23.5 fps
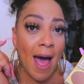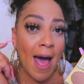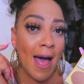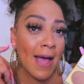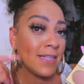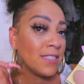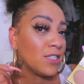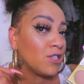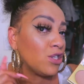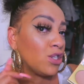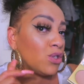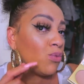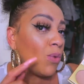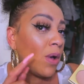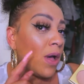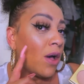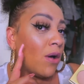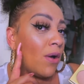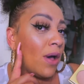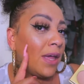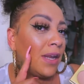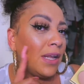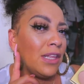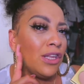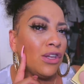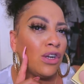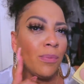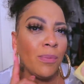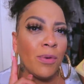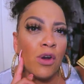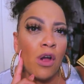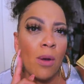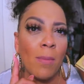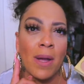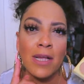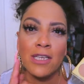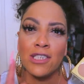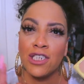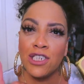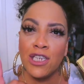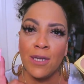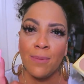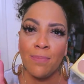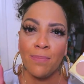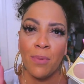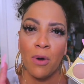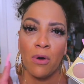eyes as well and a little bit on my
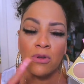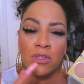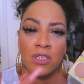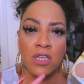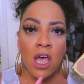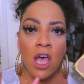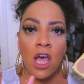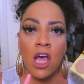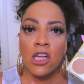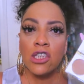cheekbones.